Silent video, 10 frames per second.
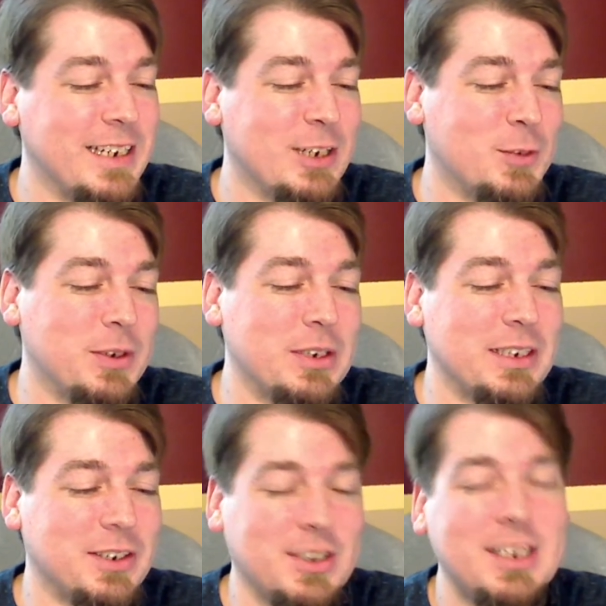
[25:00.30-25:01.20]

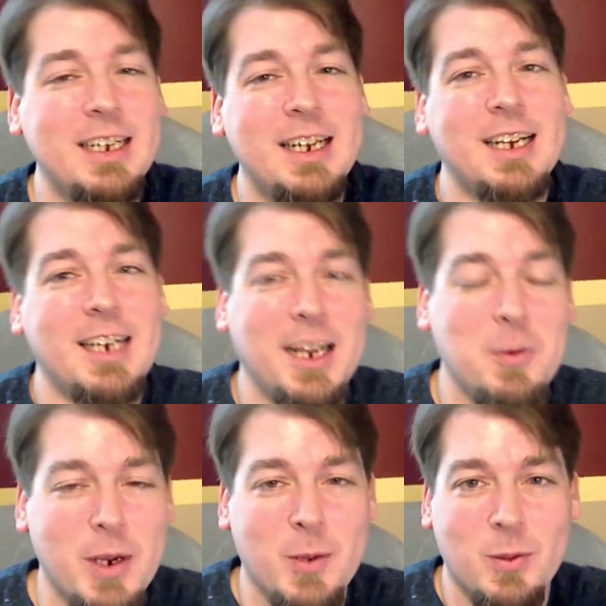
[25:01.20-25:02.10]
experience.
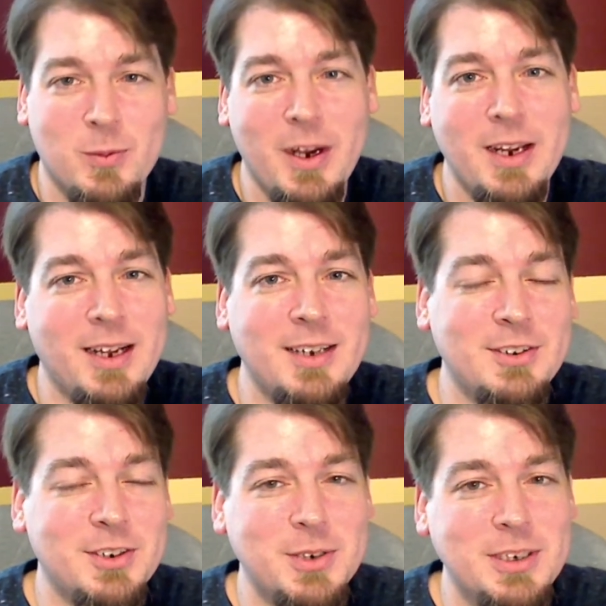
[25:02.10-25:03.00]
iWick with rayon,
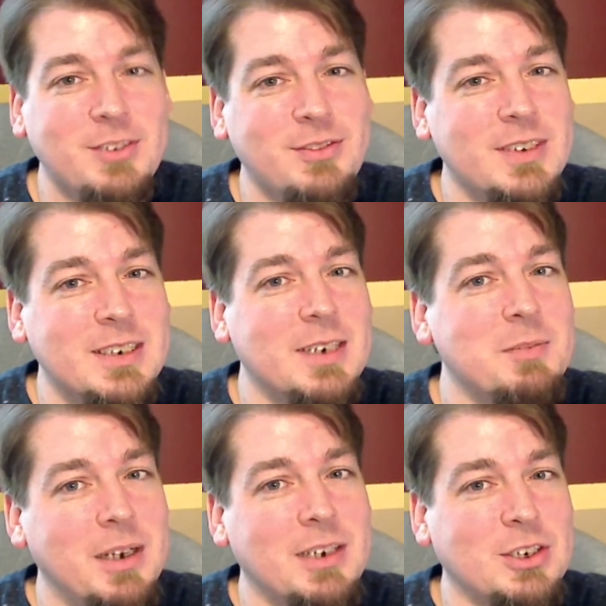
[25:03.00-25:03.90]
so it is very
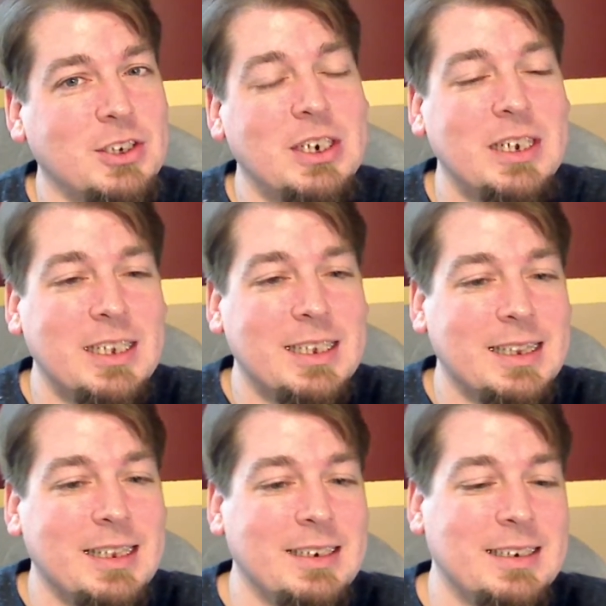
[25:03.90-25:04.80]
much
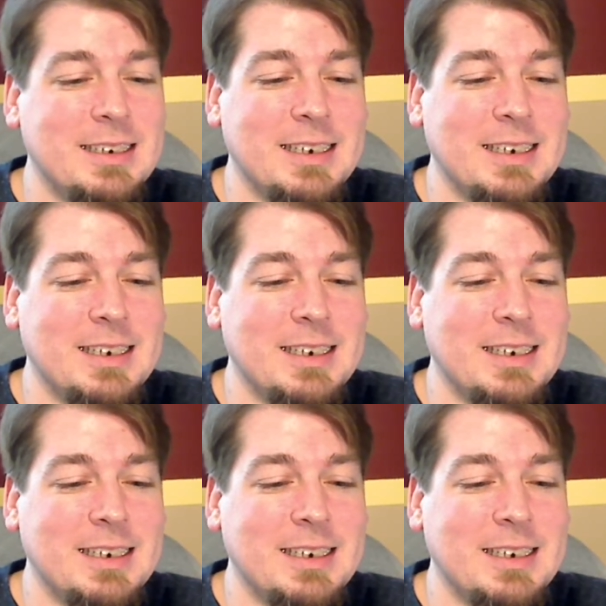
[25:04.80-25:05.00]
like,